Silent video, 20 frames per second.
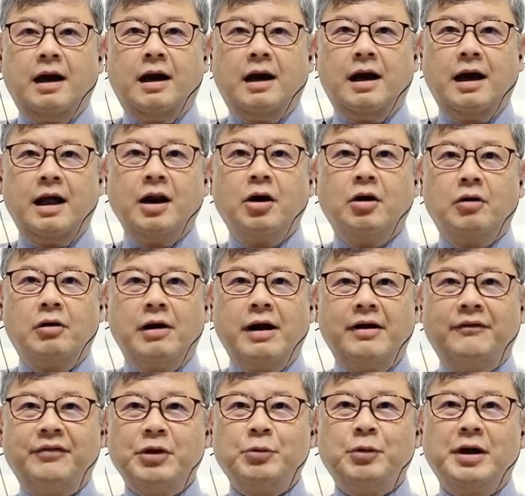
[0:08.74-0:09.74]
Hello,
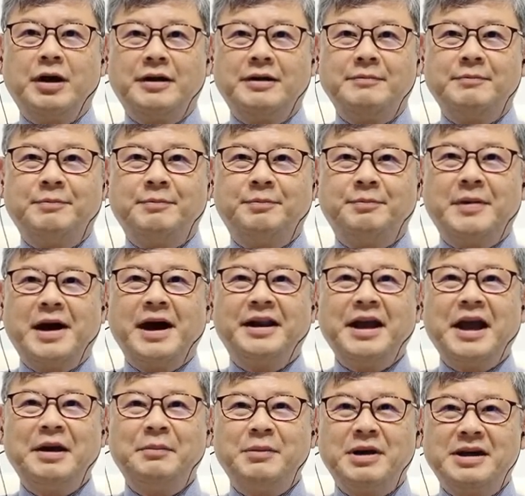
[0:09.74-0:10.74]
everyone. My
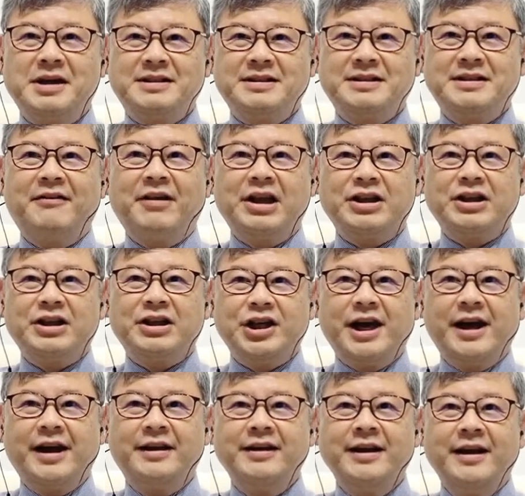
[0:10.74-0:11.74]
name is Derek
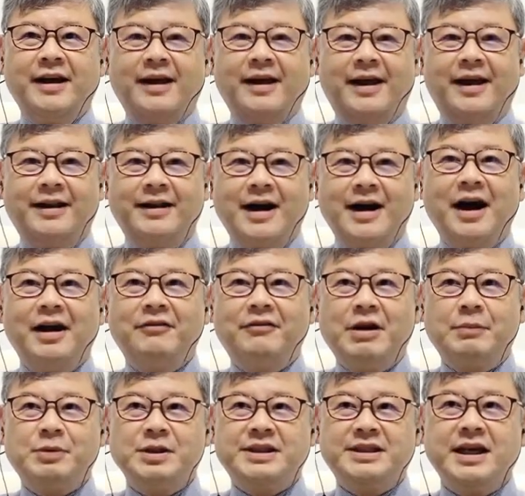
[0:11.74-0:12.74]
Chan, and I
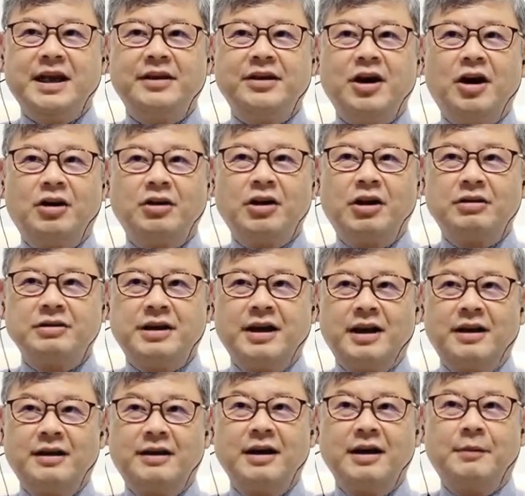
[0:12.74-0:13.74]
represent Hong Kong
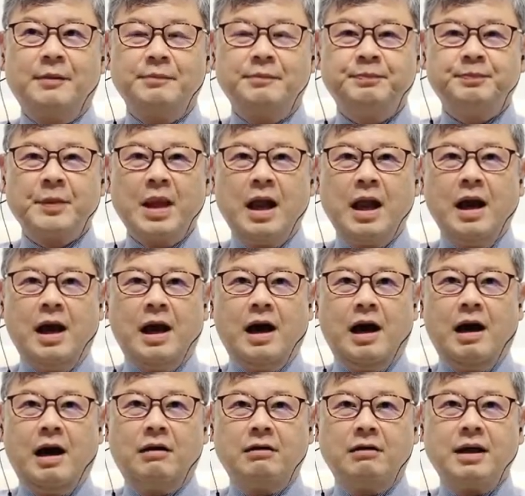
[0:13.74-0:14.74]
Telecom.
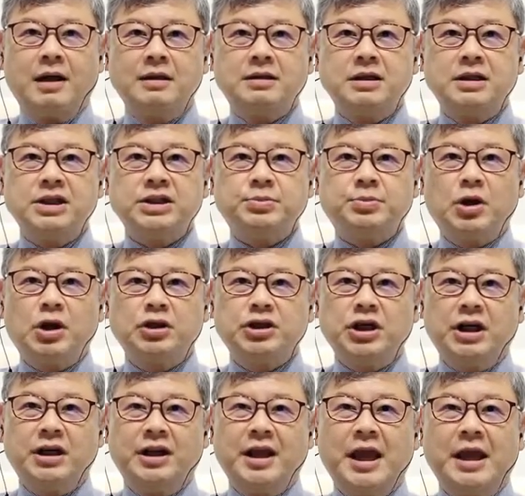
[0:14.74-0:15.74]
Our Catalyst
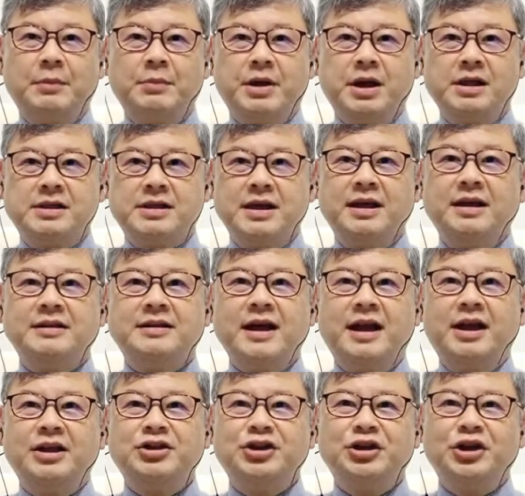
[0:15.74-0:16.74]
project name is
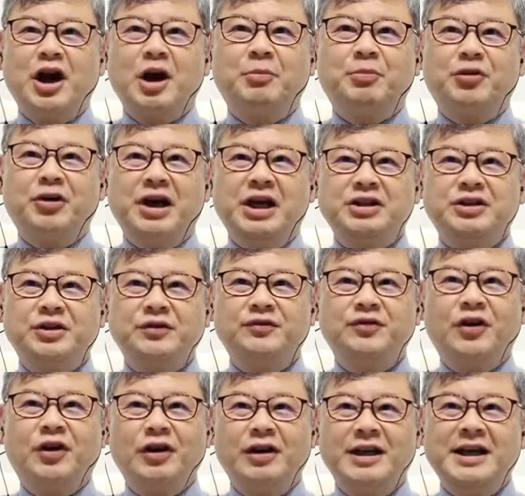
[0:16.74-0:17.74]
Intelligent Operation
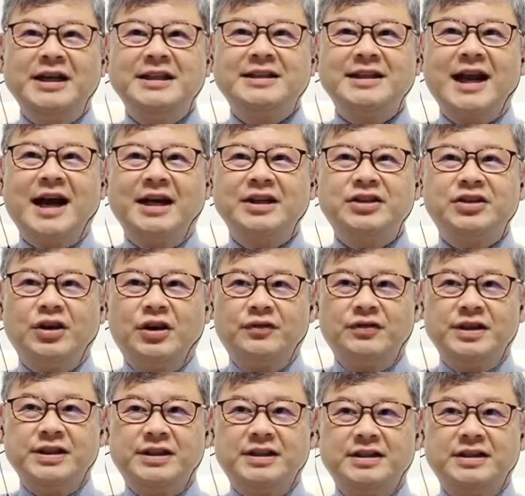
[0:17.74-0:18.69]
for Leased Line Service.